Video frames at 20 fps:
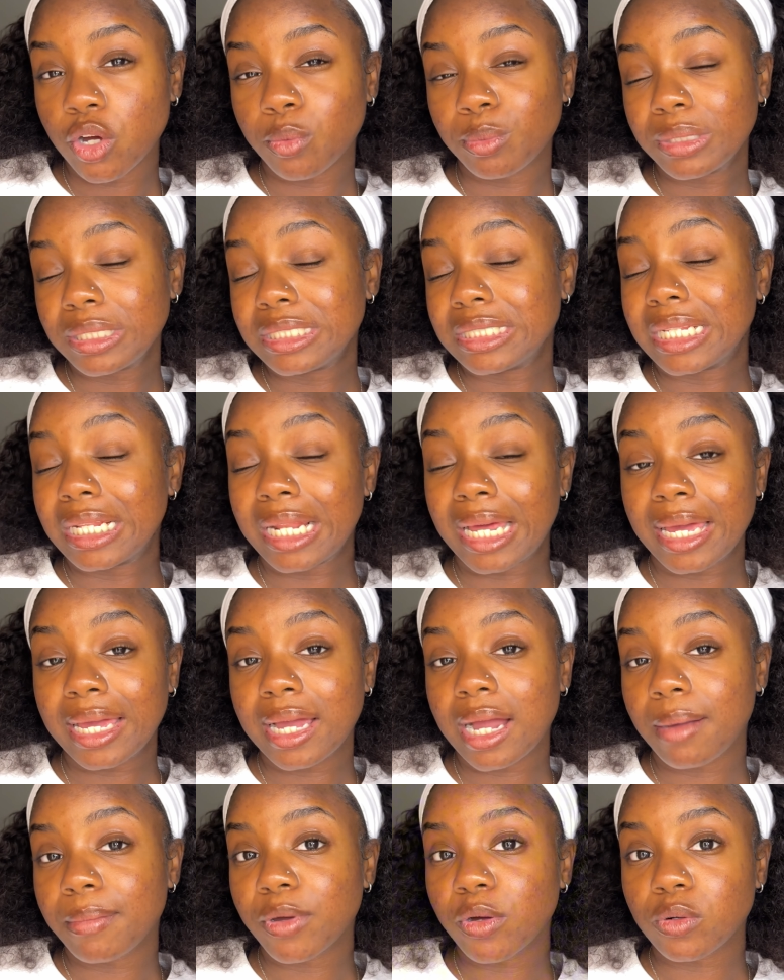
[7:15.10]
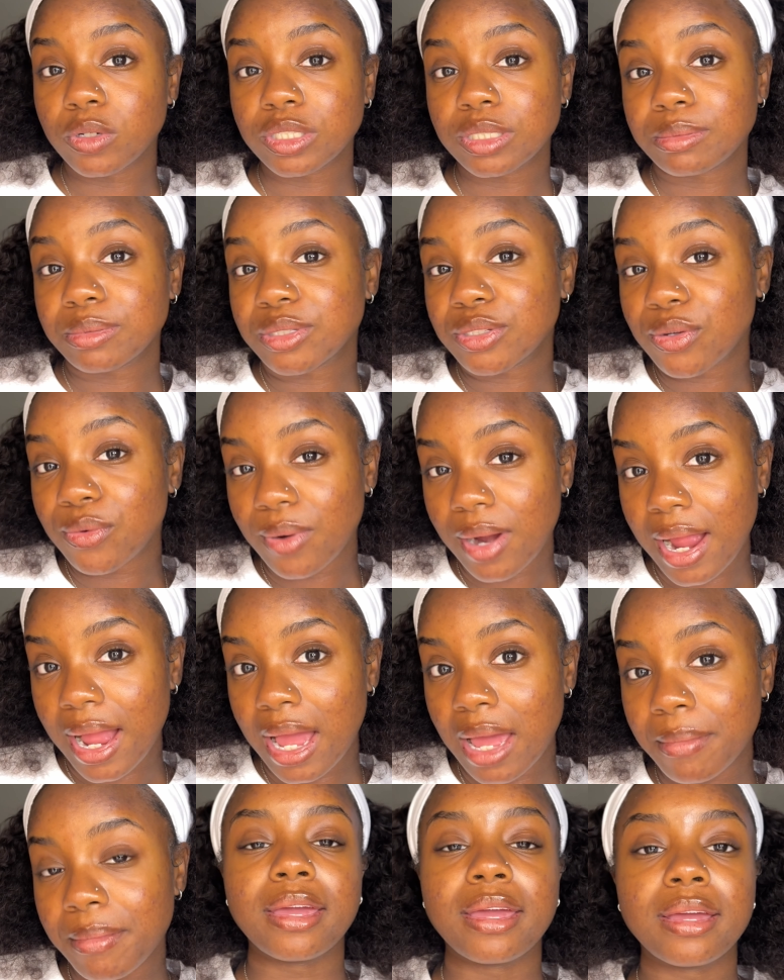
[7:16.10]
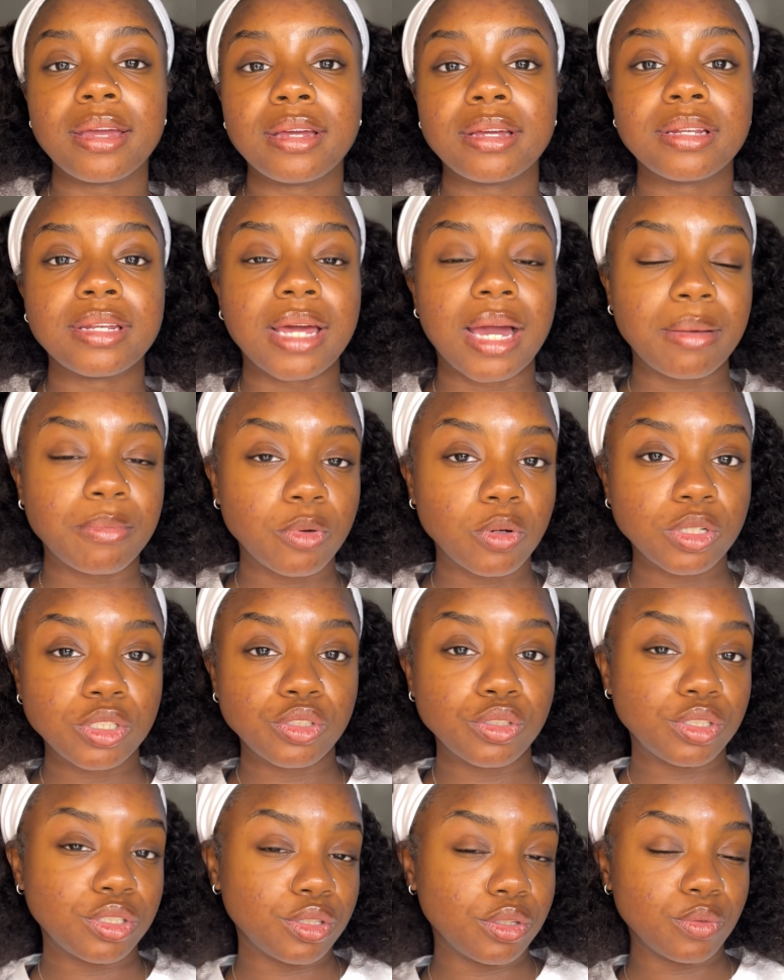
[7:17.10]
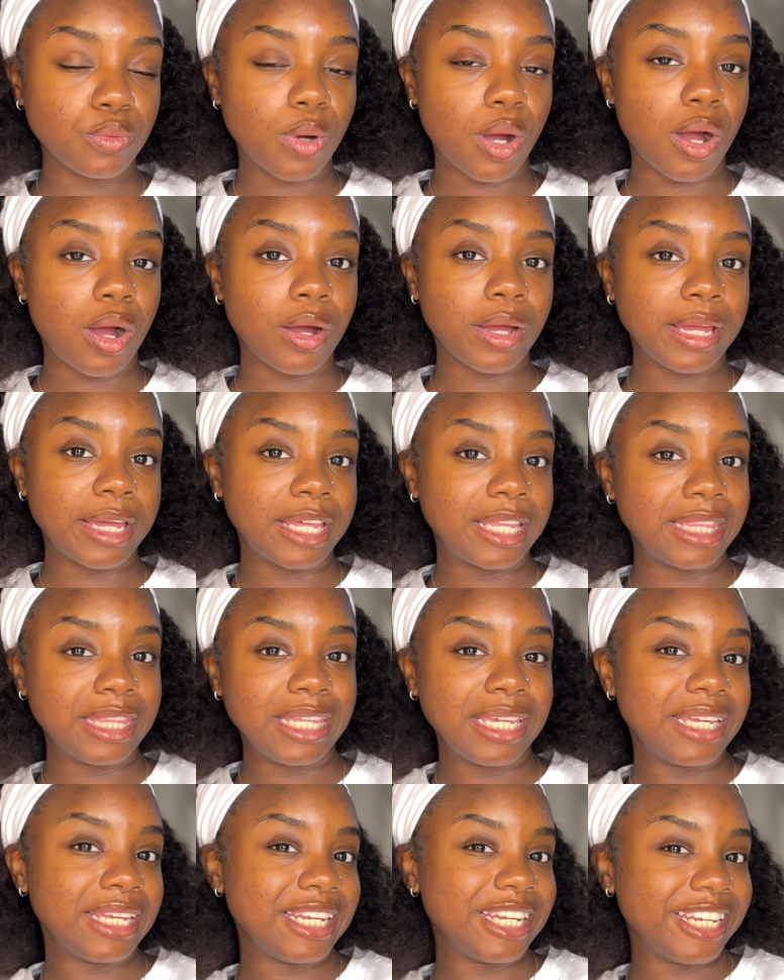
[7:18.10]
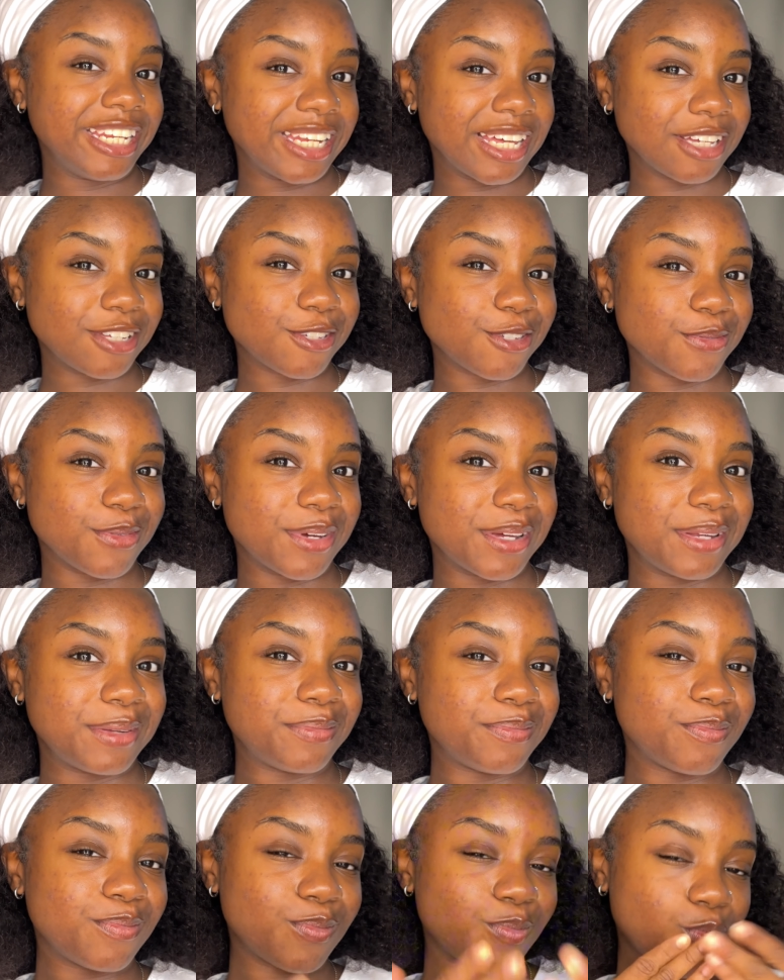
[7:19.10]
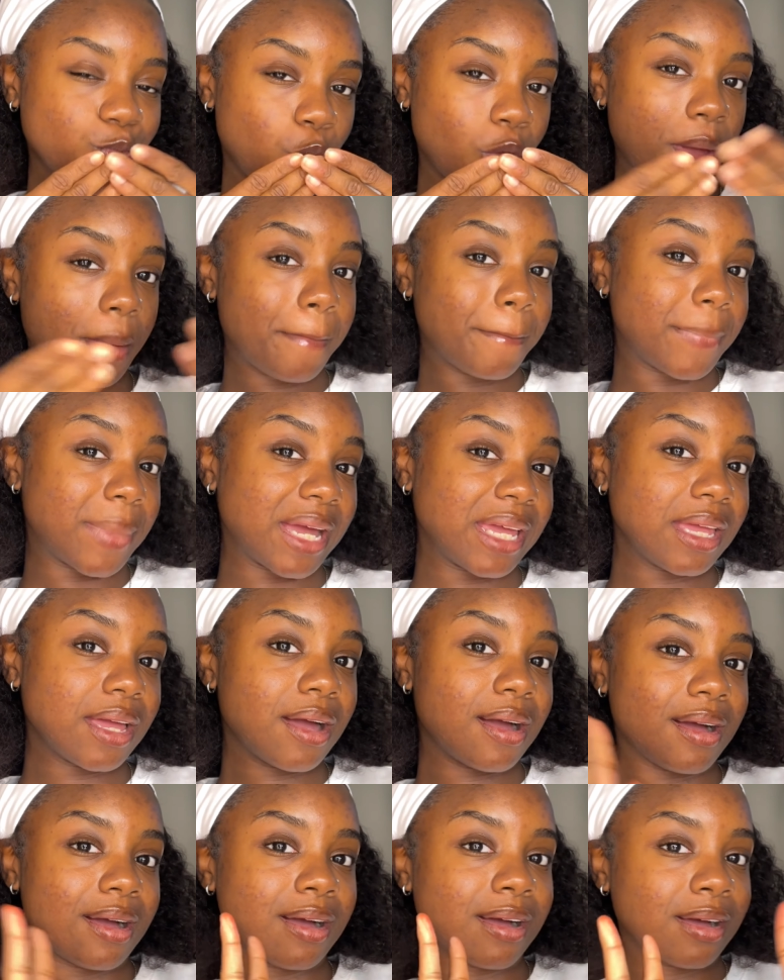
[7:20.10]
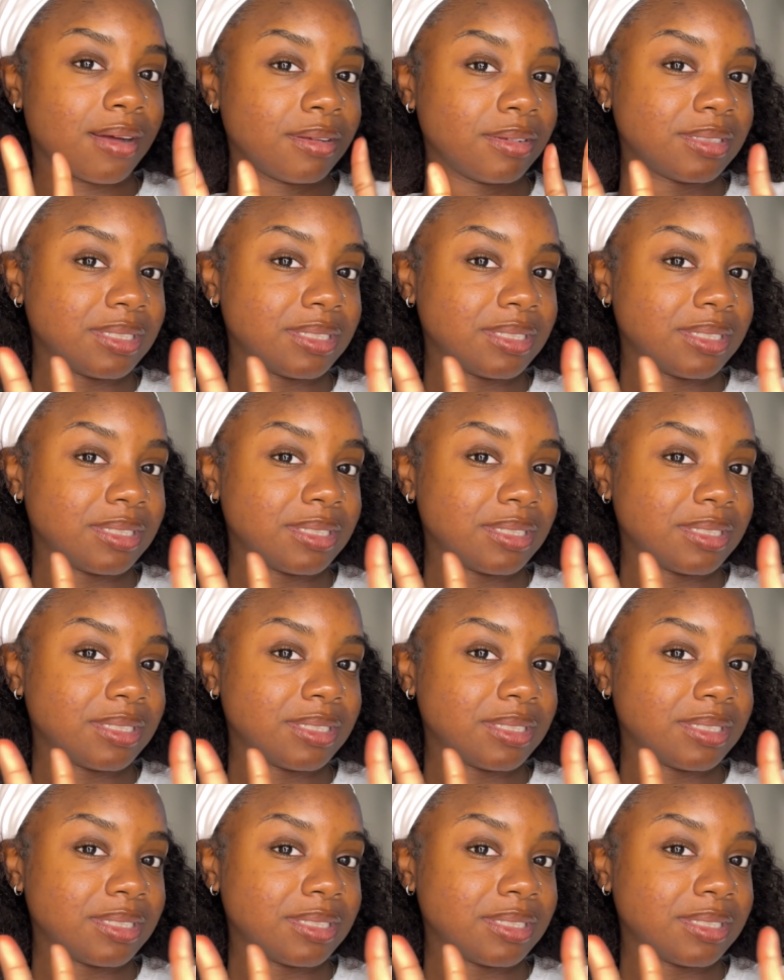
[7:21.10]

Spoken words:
please like, comment, or subscribe, and I'm going to see you all in the next one. Bye, y'all.